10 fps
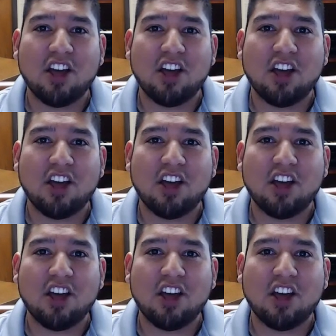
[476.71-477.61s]
It's a
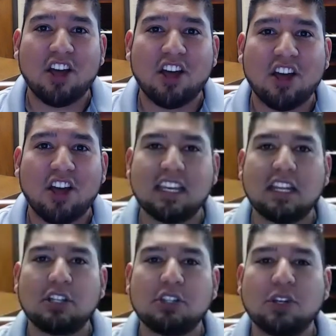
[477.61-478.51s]

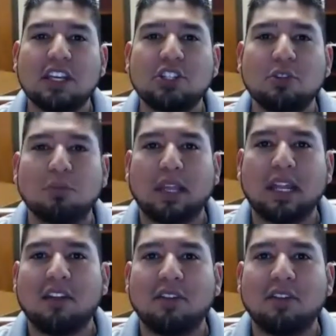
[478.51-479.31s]
guarantee to get you plenty of